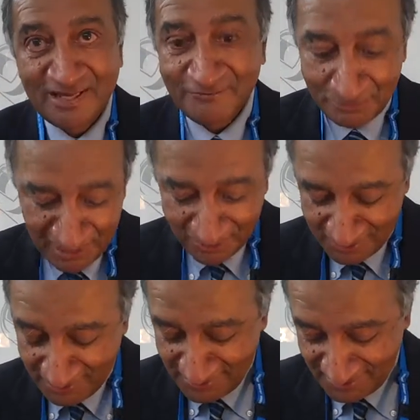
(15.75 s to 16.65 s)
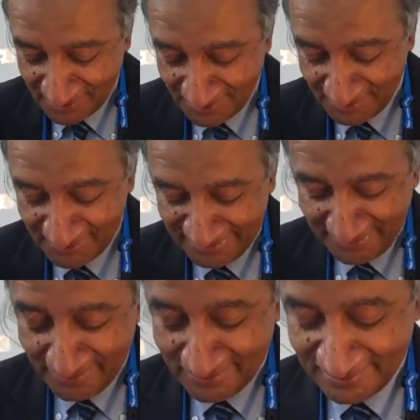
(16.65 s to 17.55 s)
having me on this
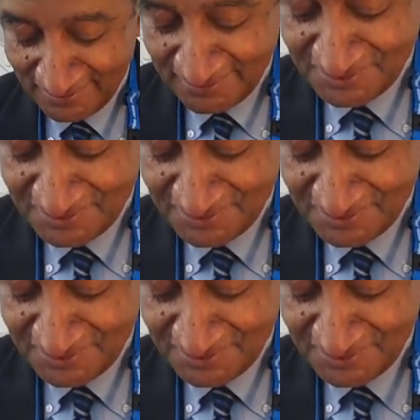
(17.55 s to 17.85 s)
little